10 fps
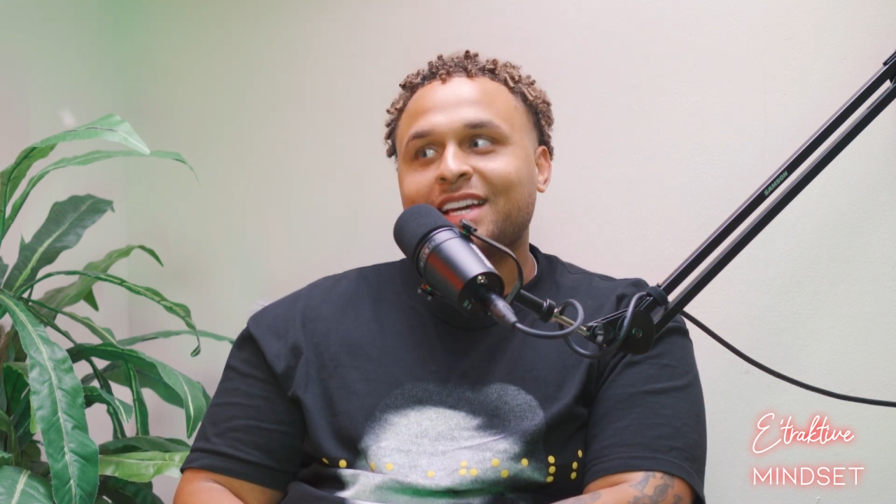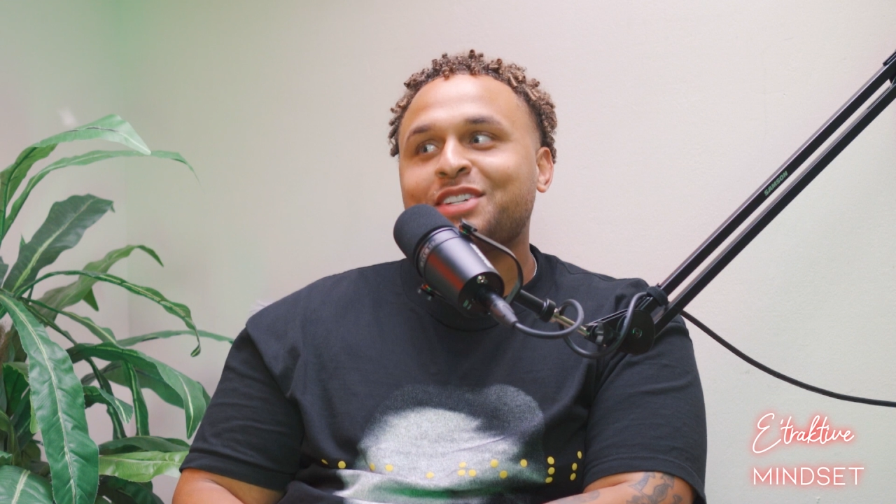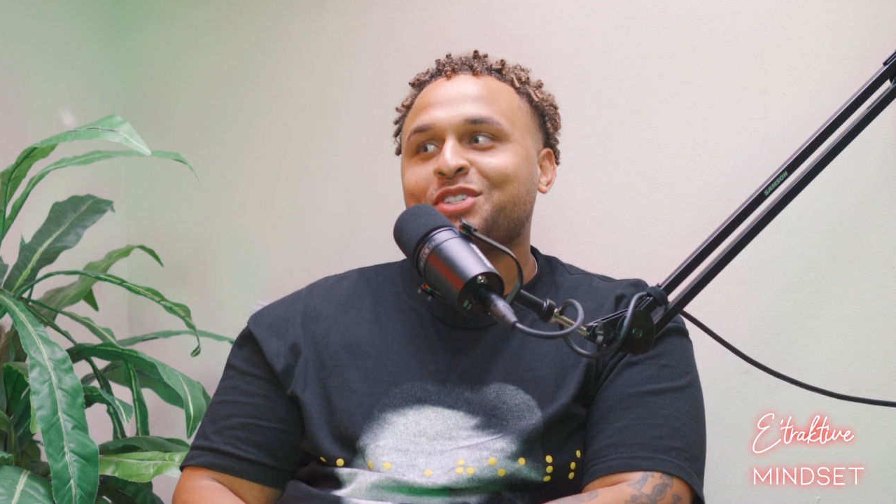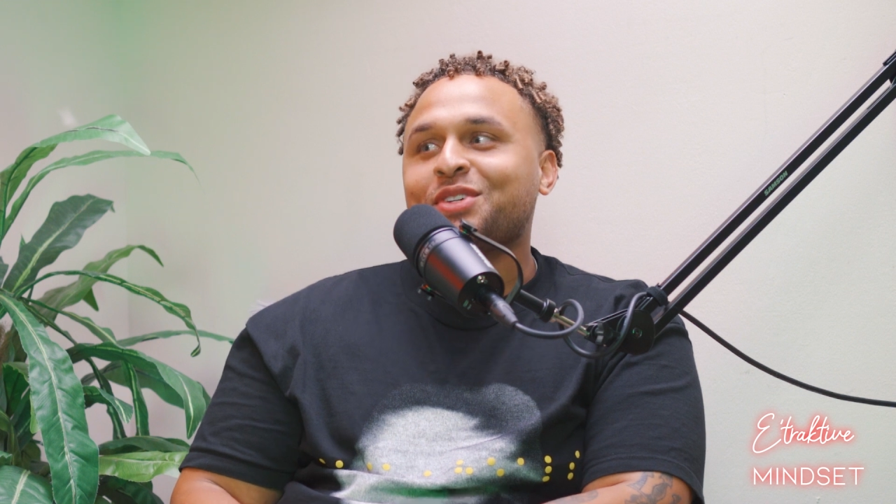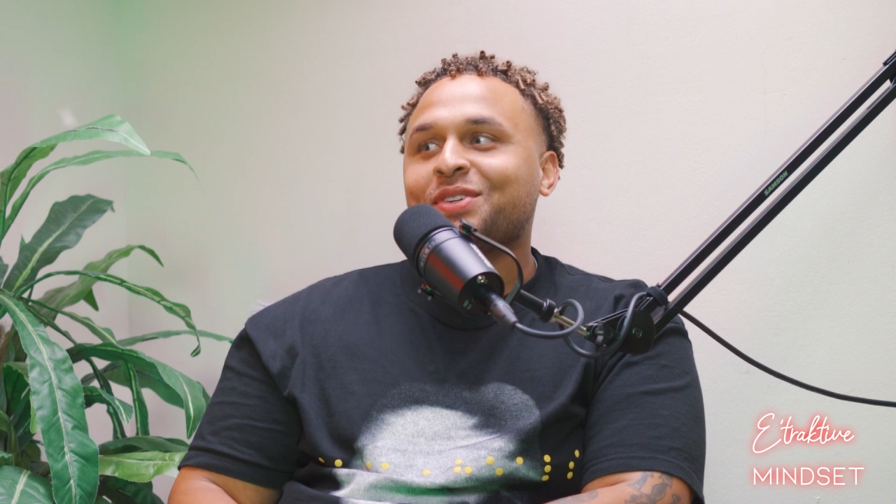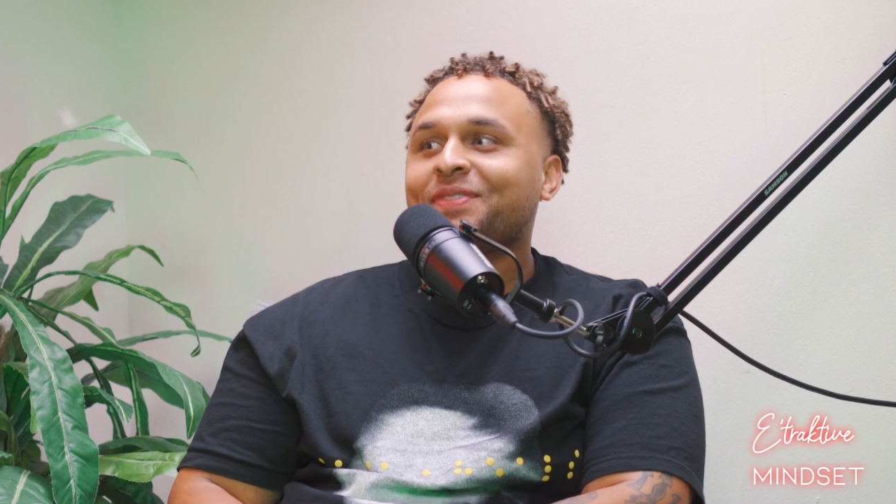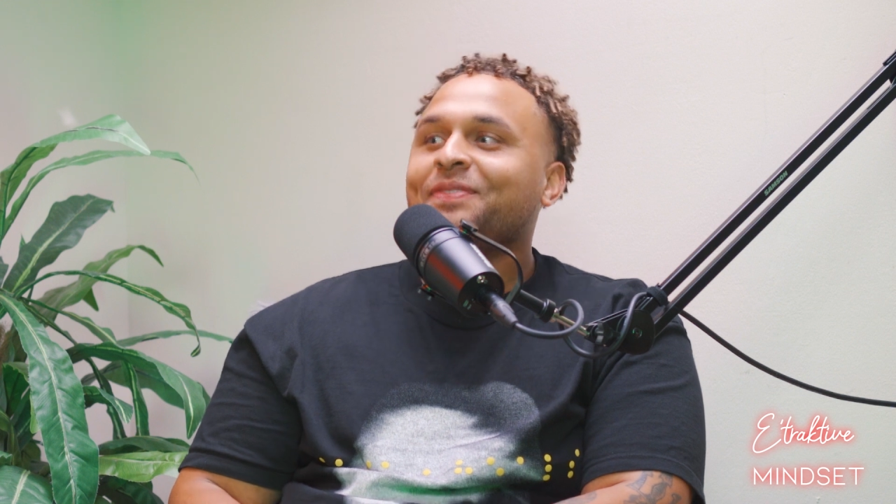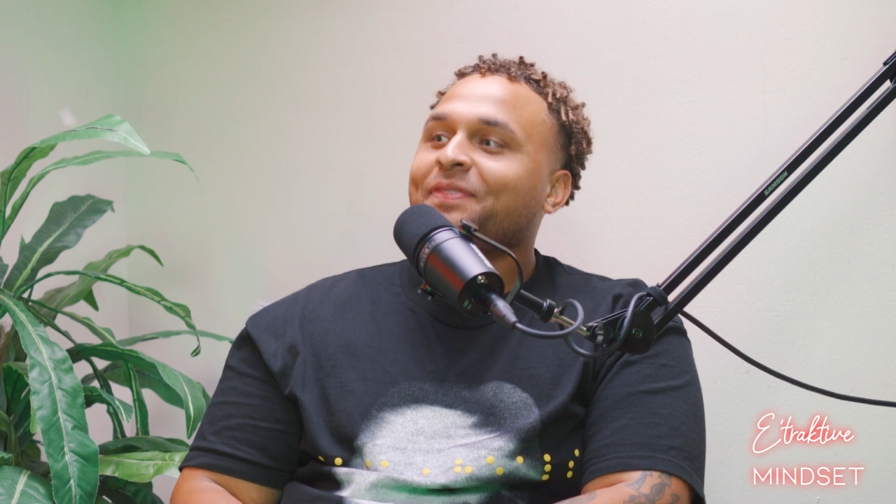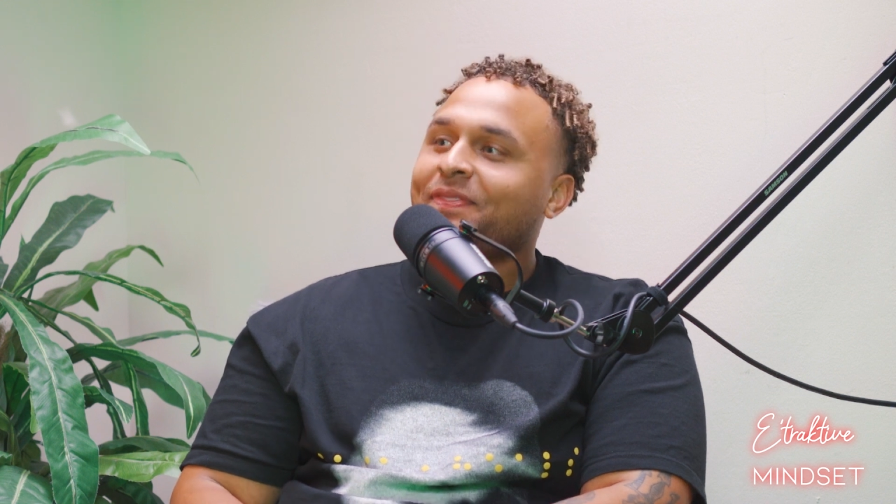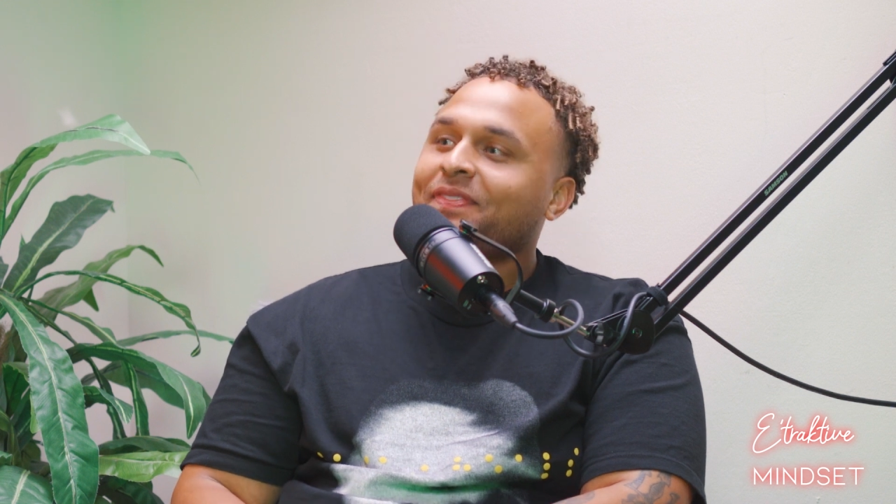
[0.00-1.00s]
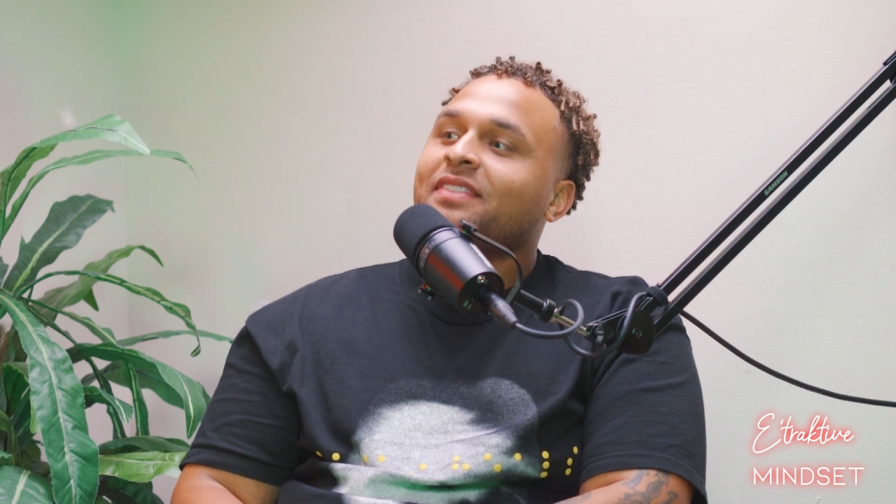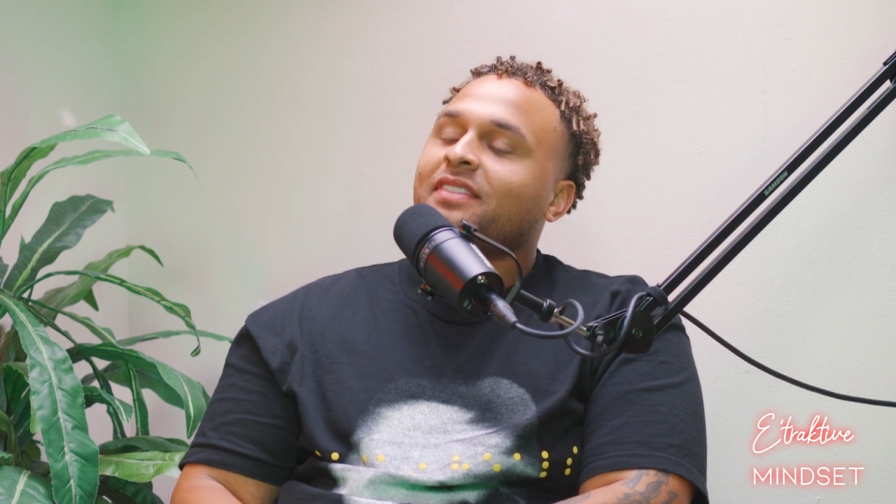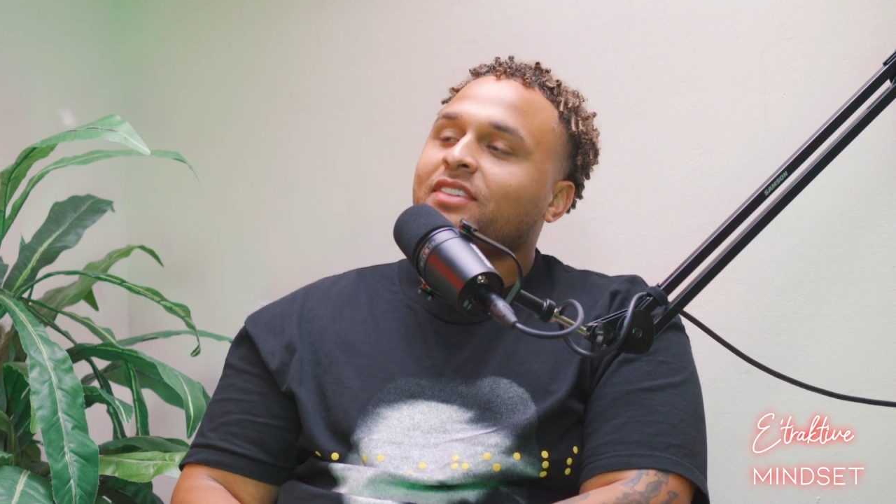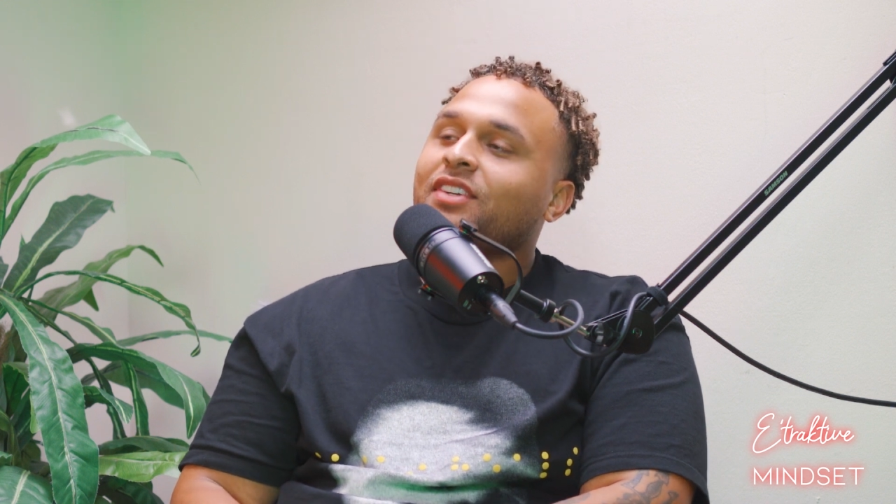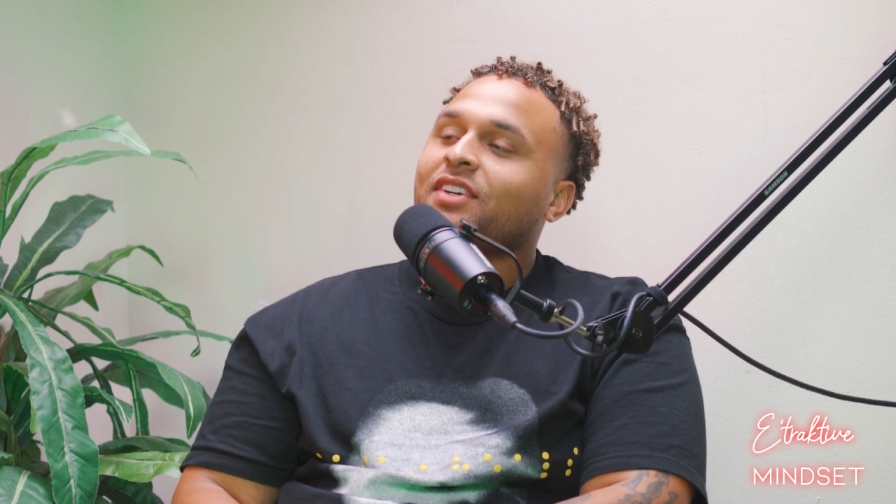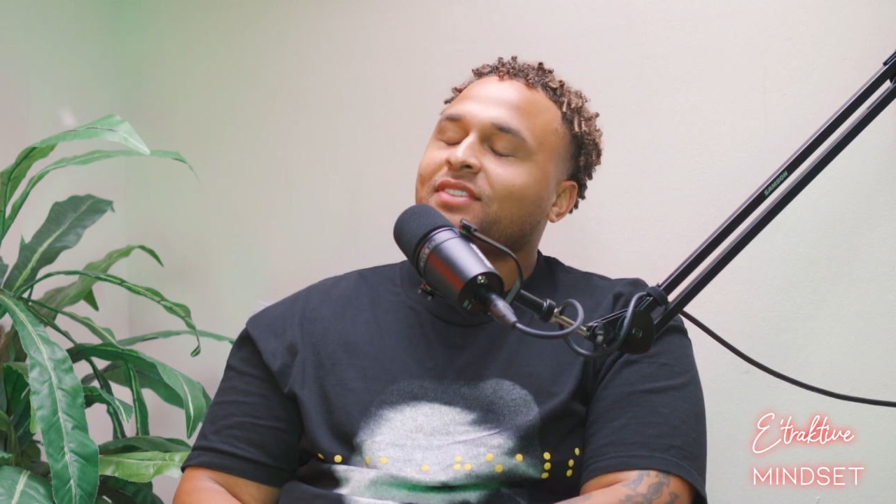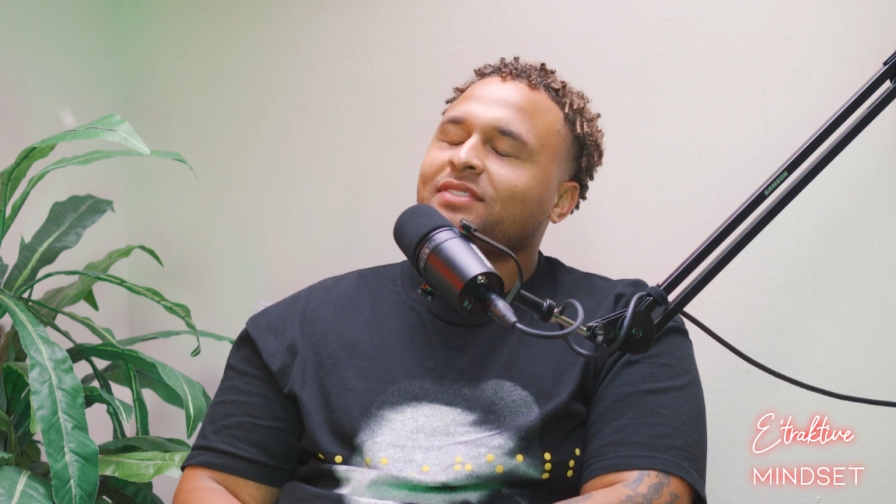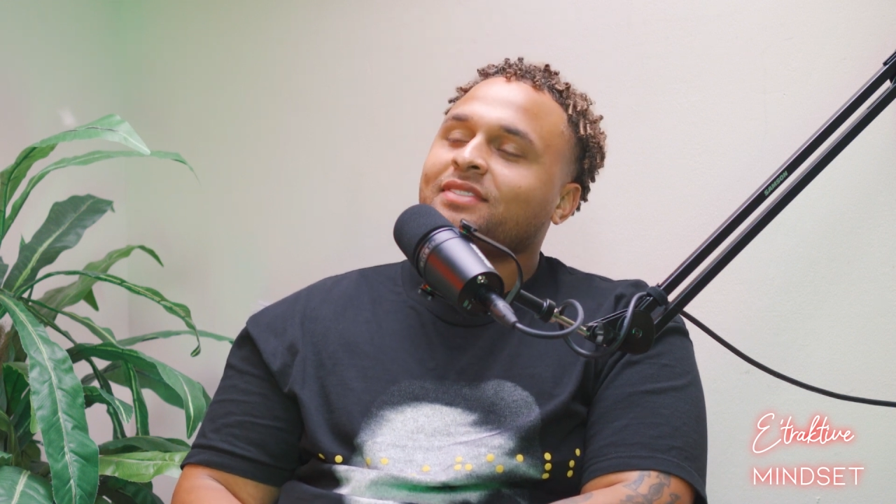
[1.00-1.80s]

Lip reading: test you. So.